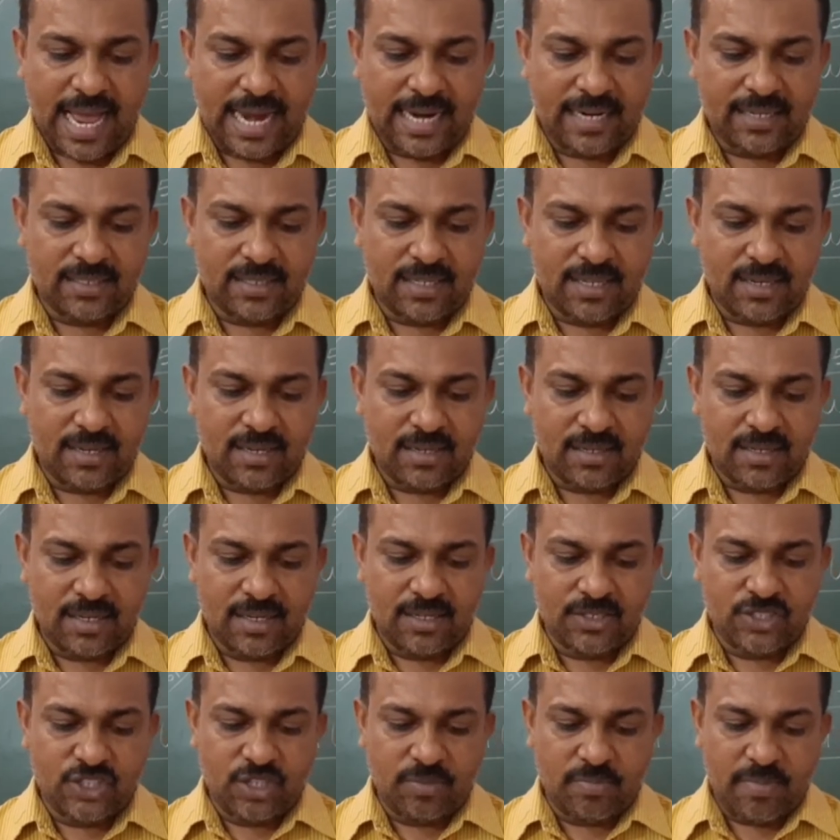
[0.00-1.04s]
at the
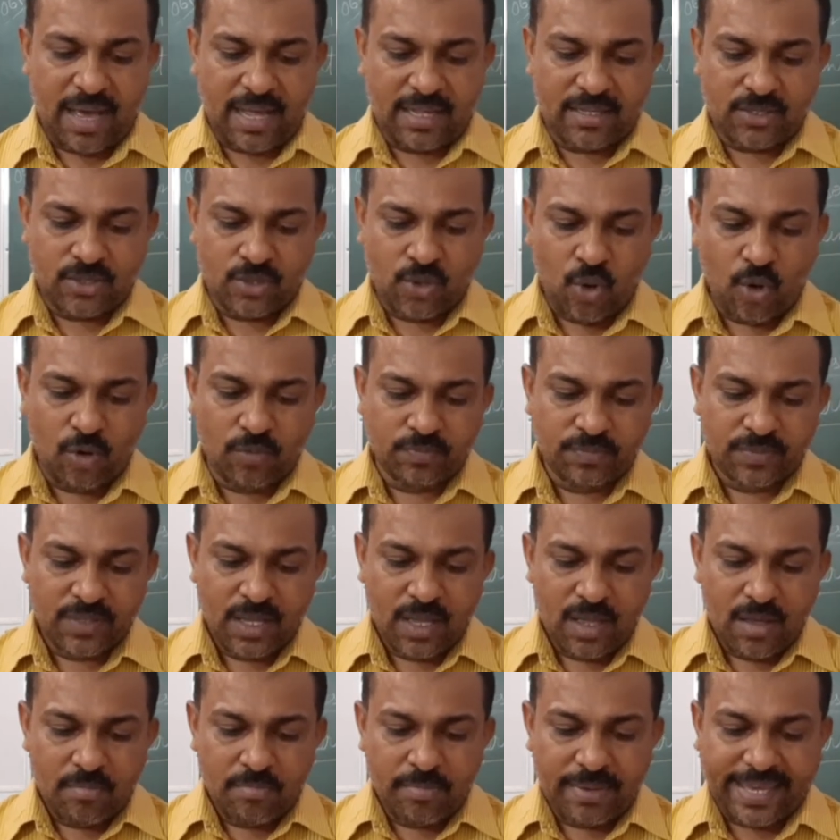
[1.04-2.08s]
clergyman's
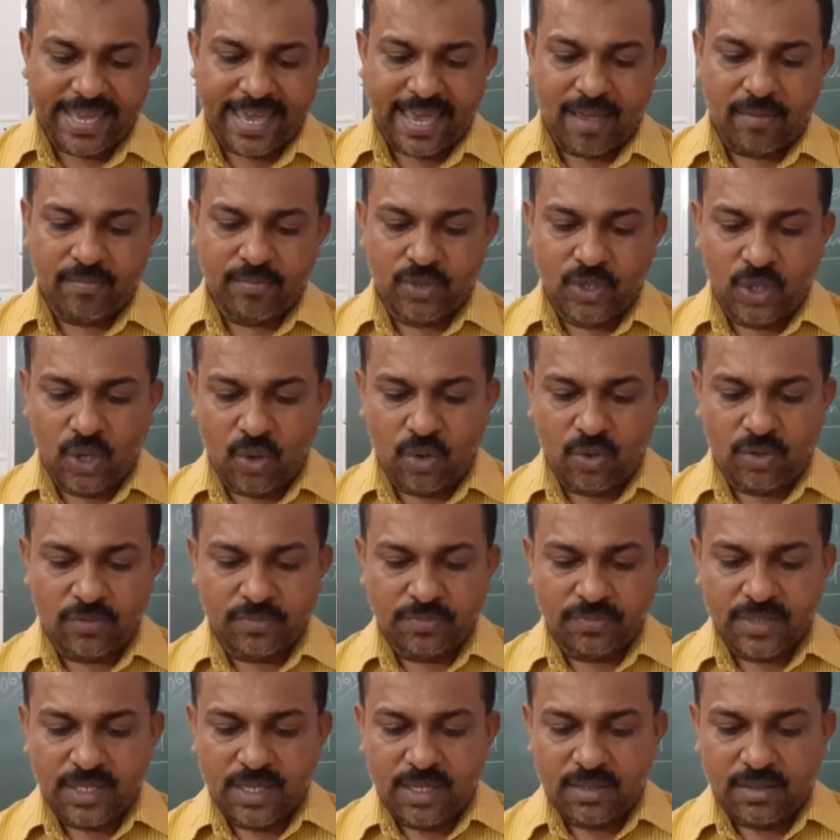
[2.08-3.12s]
home became
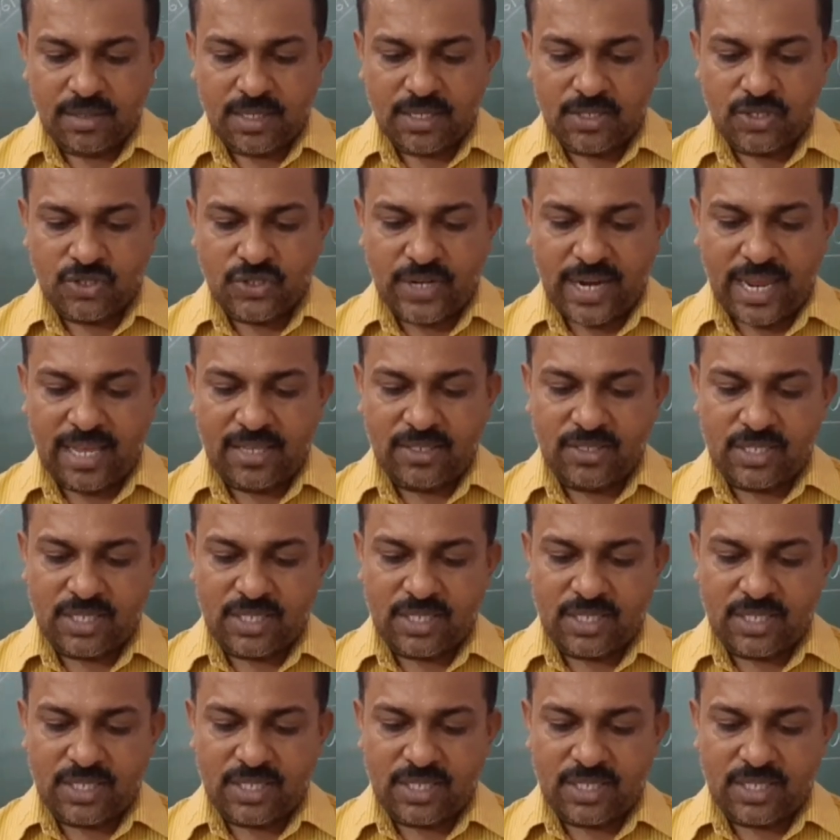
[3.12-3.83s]
known, the strange